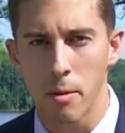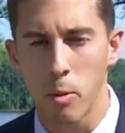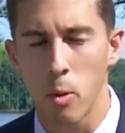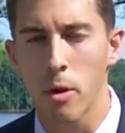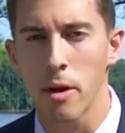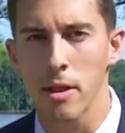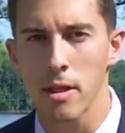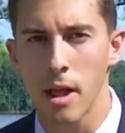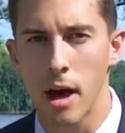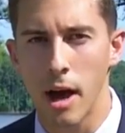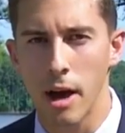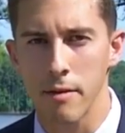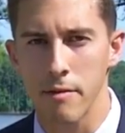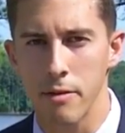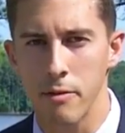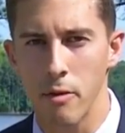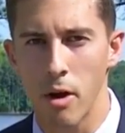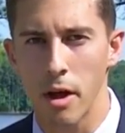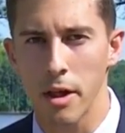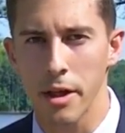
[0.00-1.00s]
Reporting live
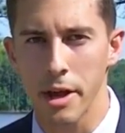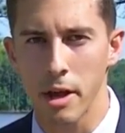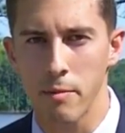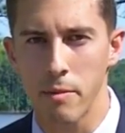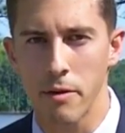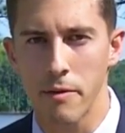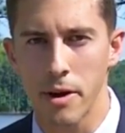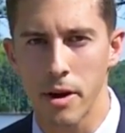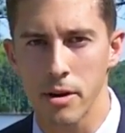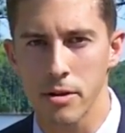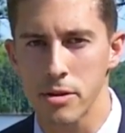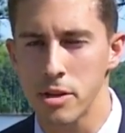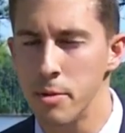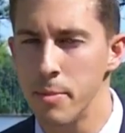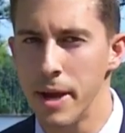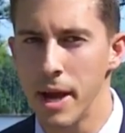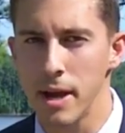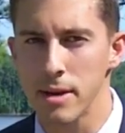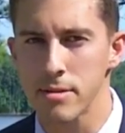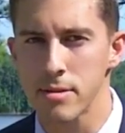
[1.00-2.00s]
in Raleigh, I'm David Hurst,
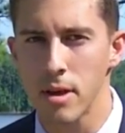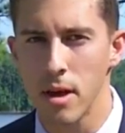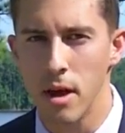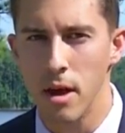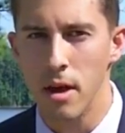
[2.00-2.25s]
CBS